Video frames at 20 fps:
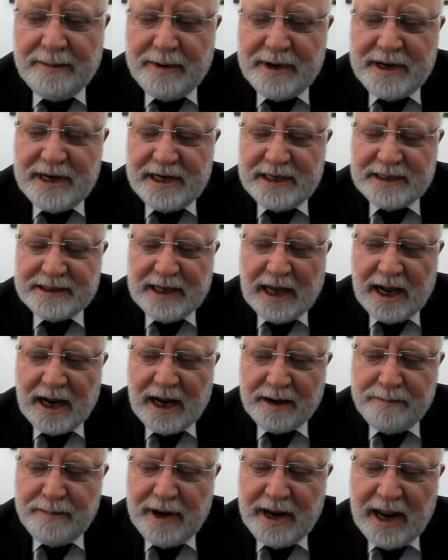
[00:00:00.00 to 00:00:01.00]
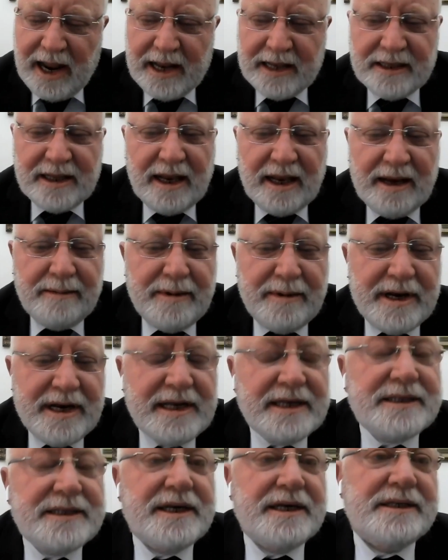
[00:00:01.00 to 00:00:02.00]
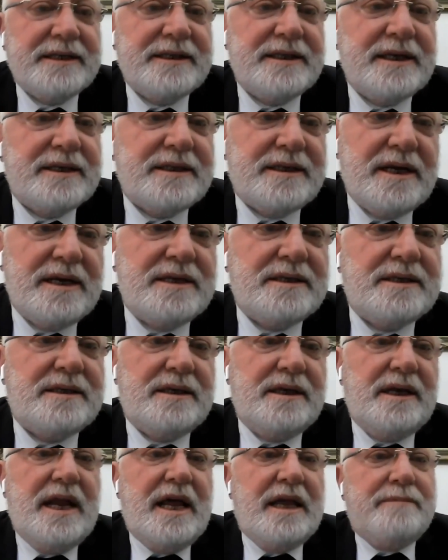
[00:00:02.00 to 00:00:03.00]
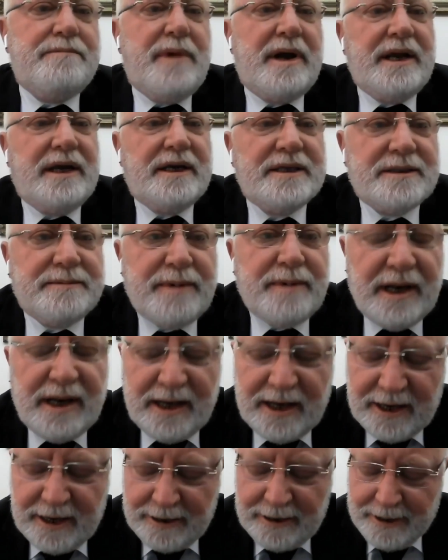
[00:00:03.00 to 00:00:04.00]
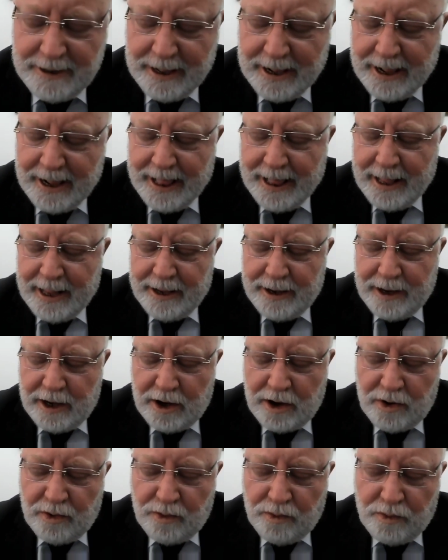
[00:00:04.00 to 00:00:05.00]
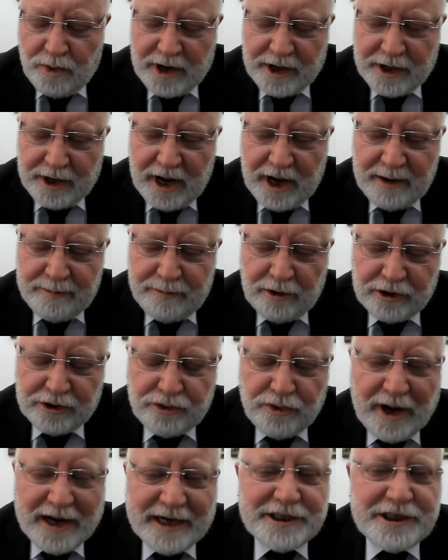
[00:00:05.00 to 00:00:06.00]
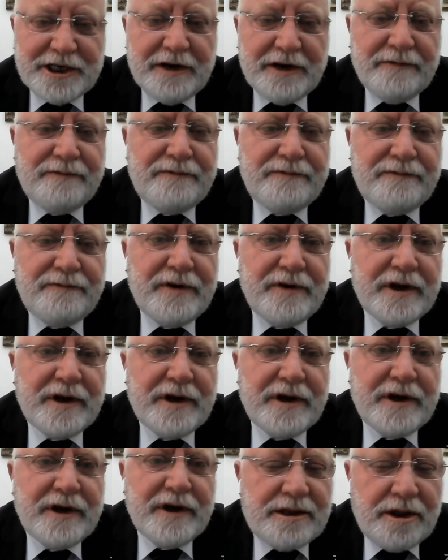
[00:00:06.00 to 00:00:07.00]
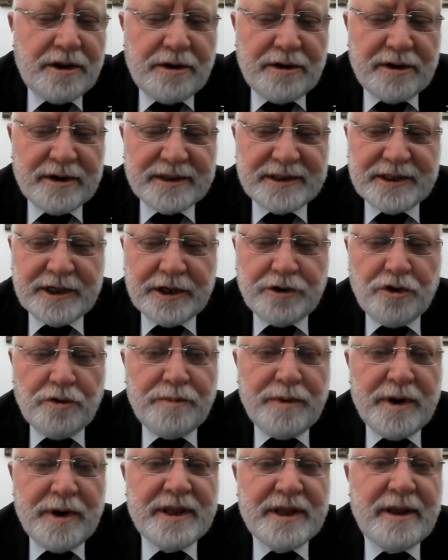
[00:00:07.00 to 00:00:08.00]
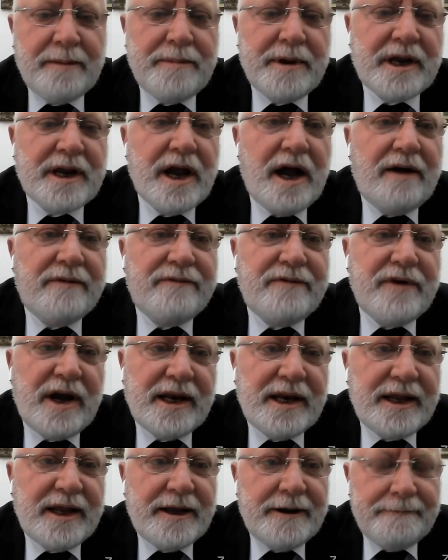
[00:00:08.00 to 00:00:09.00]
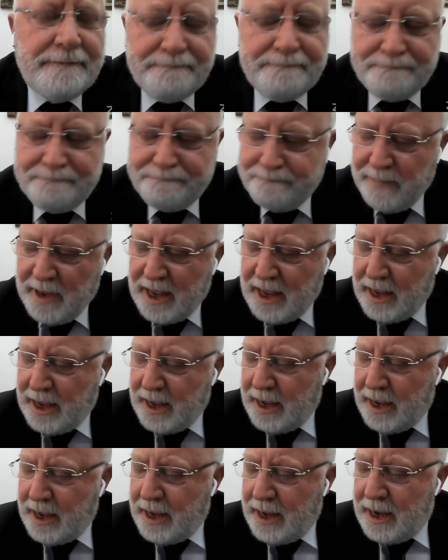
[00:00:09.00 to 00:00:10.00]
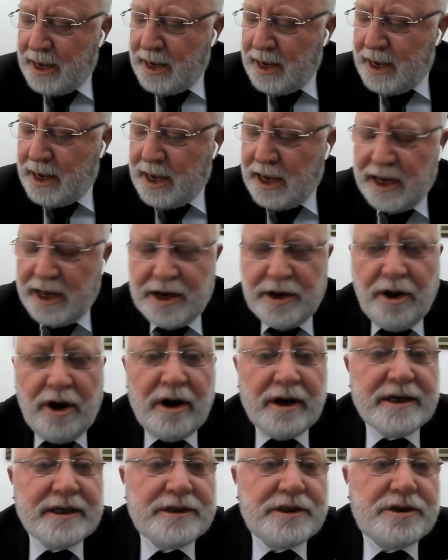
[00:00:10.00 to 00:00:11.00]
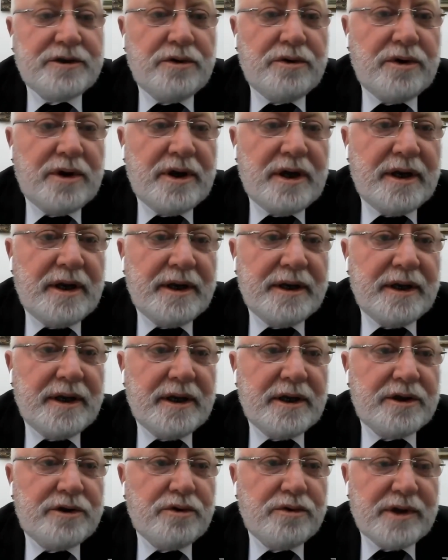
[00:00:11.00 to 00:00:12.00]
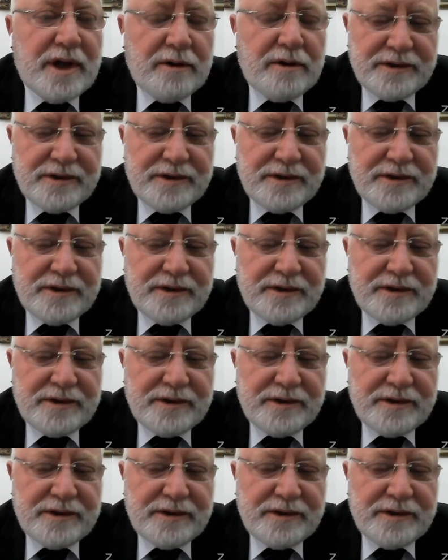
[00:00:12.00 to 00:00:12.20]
the Lebanese army and the Lebanese resistance led by Hezbollah were able to achieve against the terrorist group in the Bekaa Valley in August 2017.